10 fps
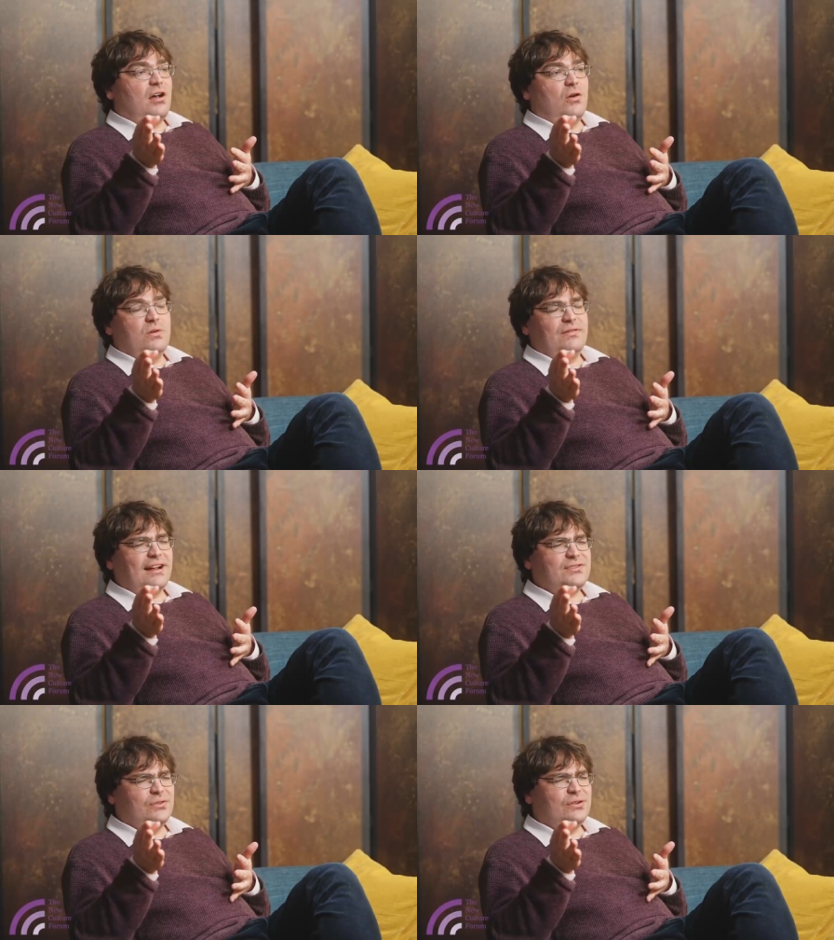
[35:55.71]

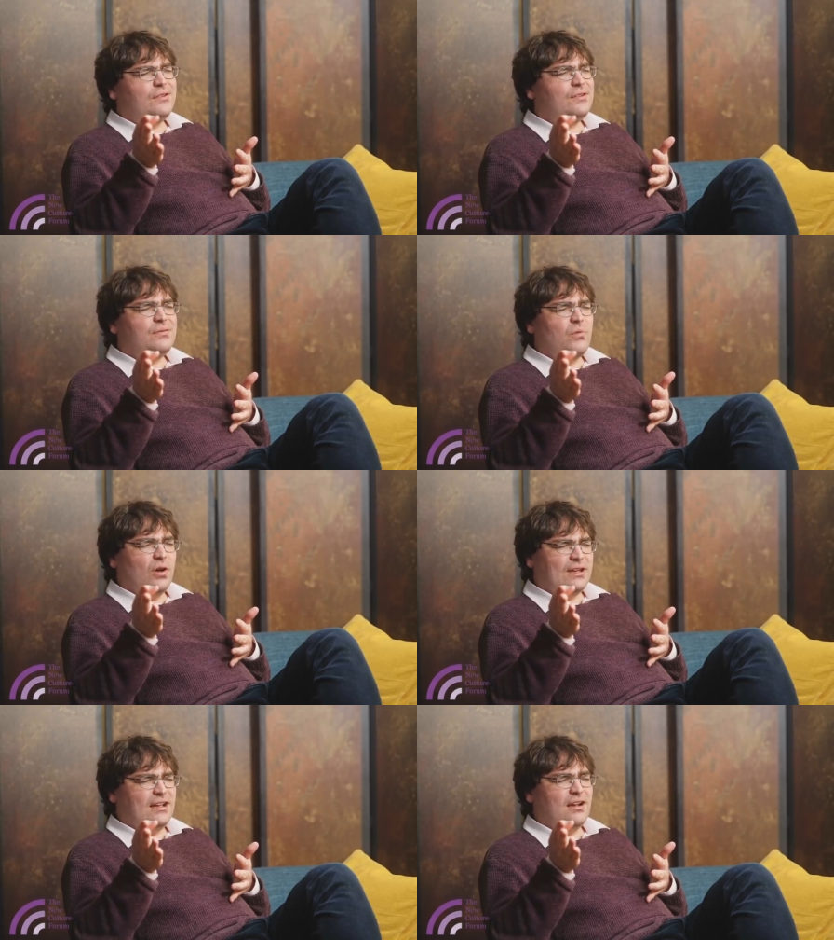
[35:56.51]
old-fashioned,
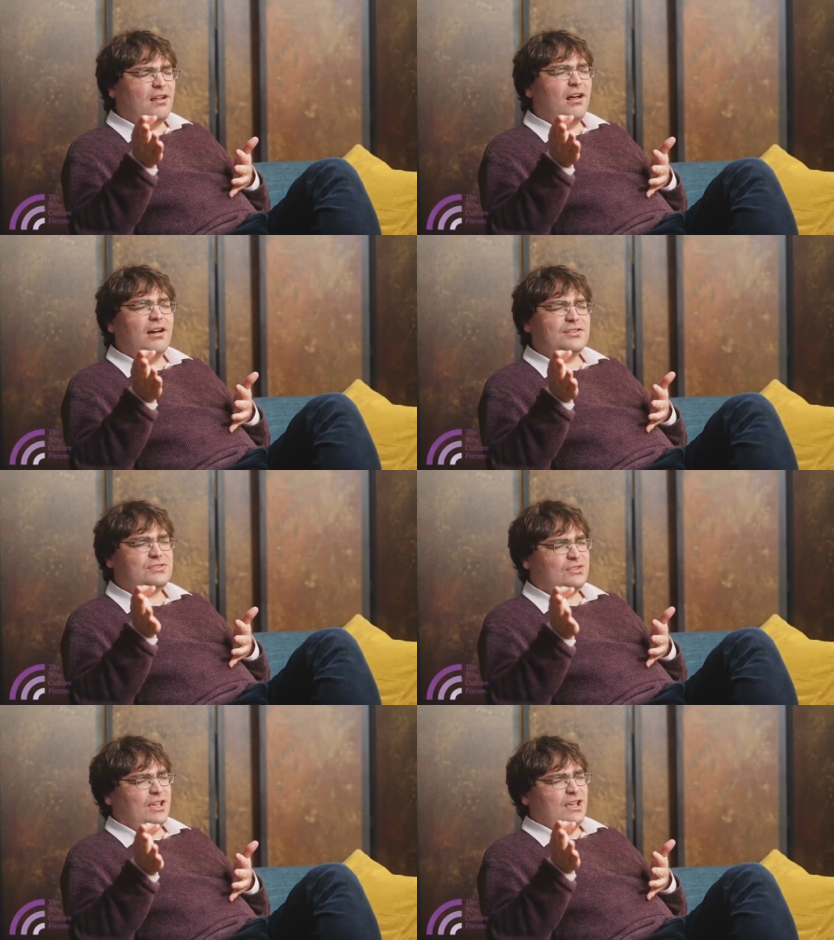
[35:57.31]

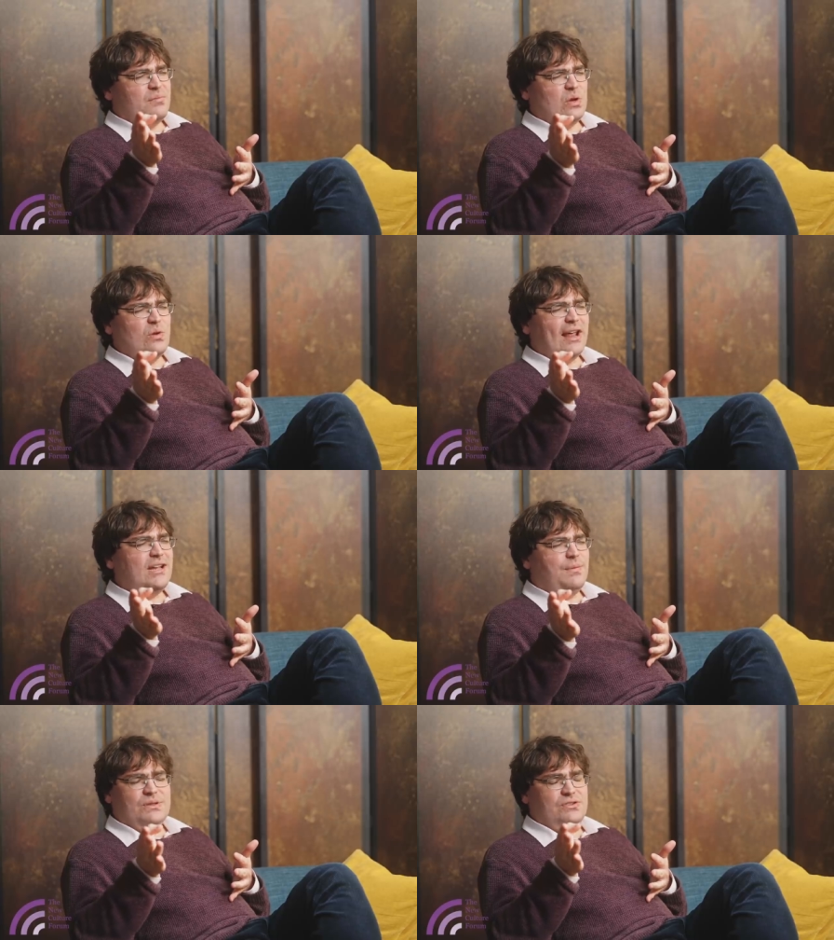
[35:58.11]
working-class, blue
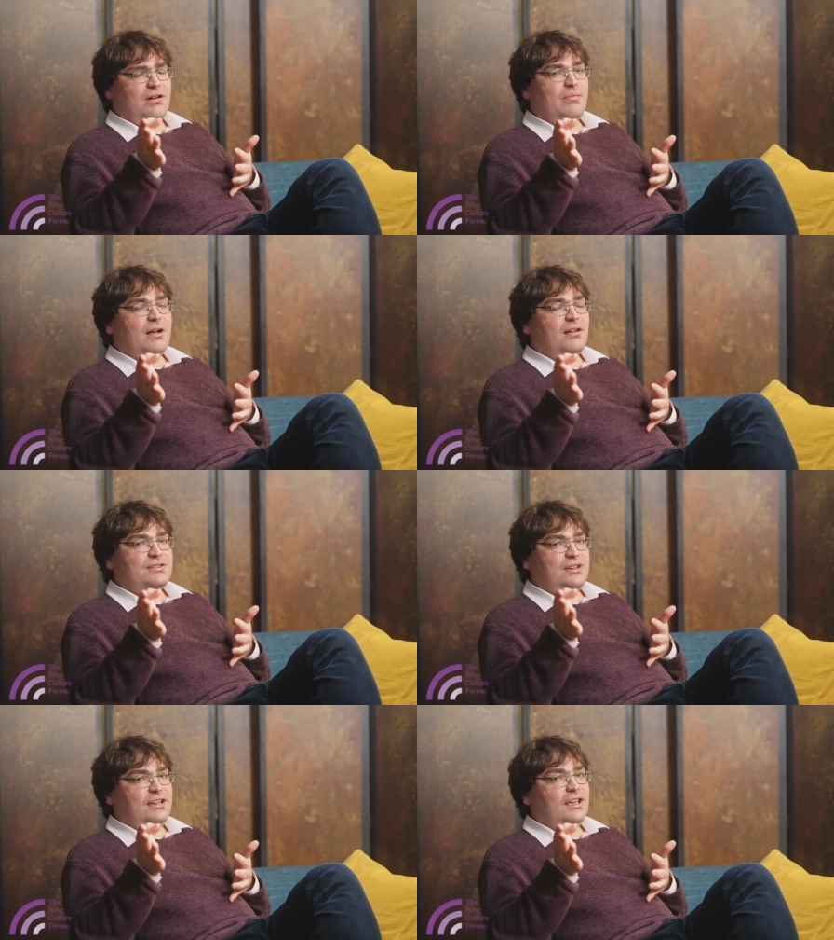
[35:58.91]
Labour-style
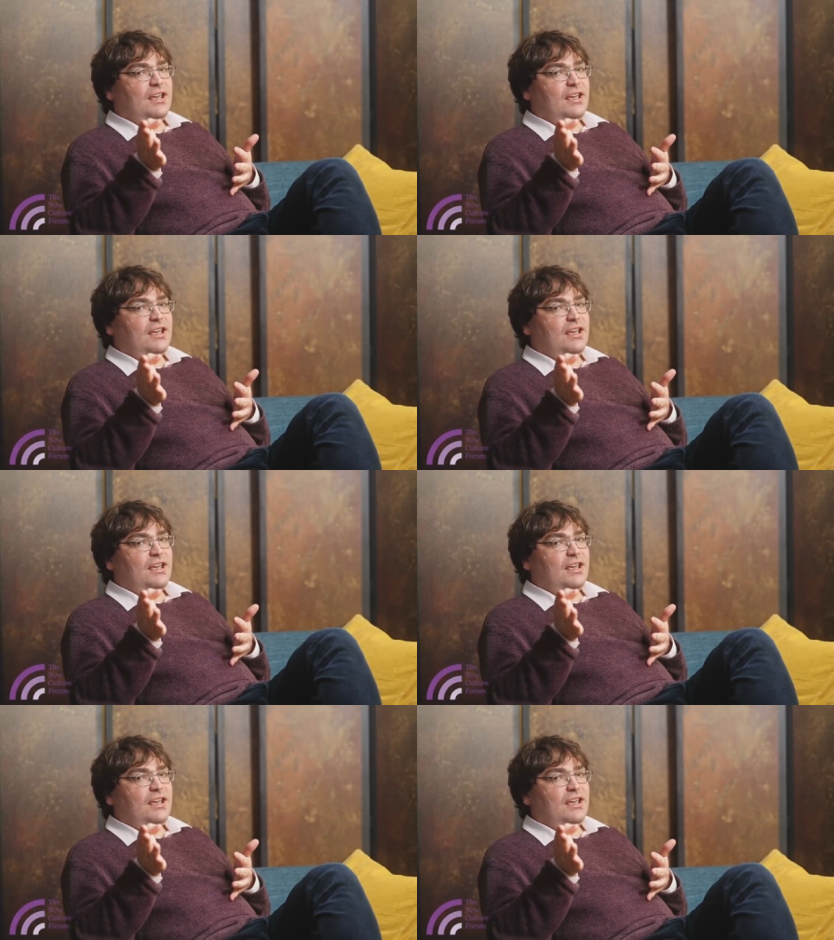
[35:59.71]
party.